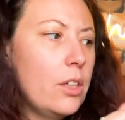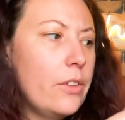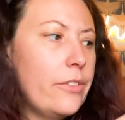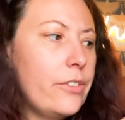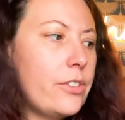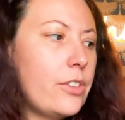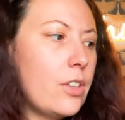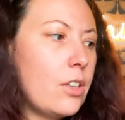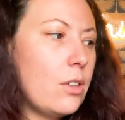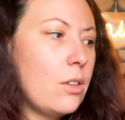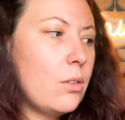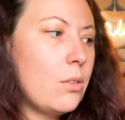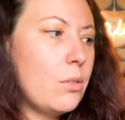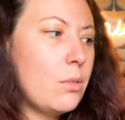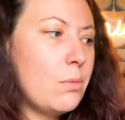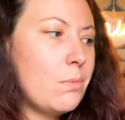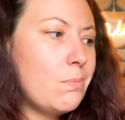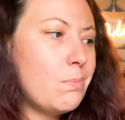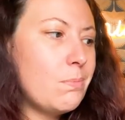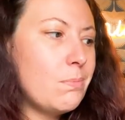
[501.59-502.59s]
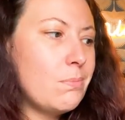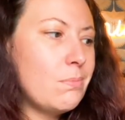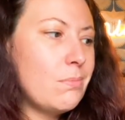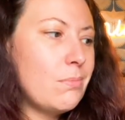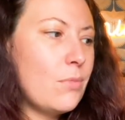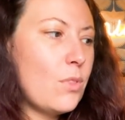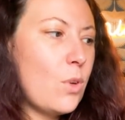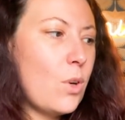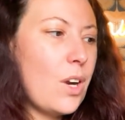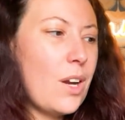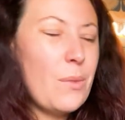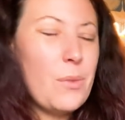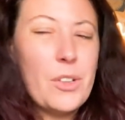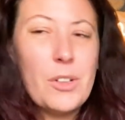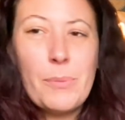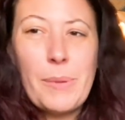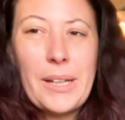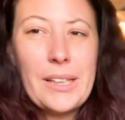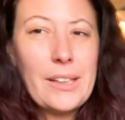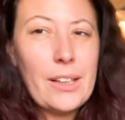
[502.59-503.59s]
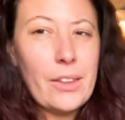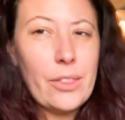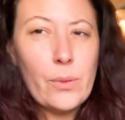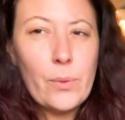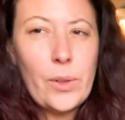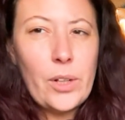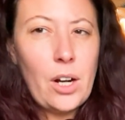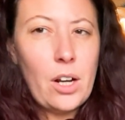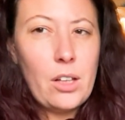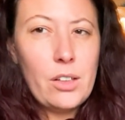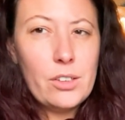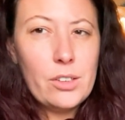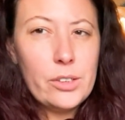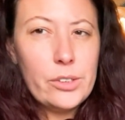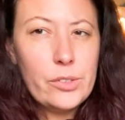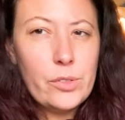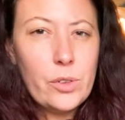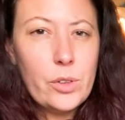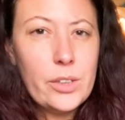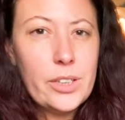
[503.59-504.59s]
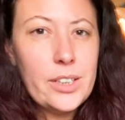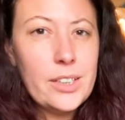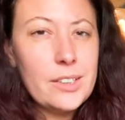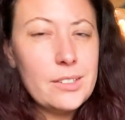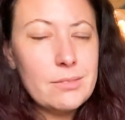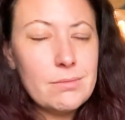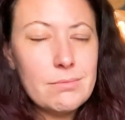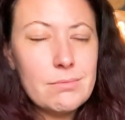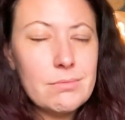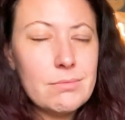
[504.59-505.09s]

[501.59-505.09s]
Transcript: So, or I would have paid like $3 for it.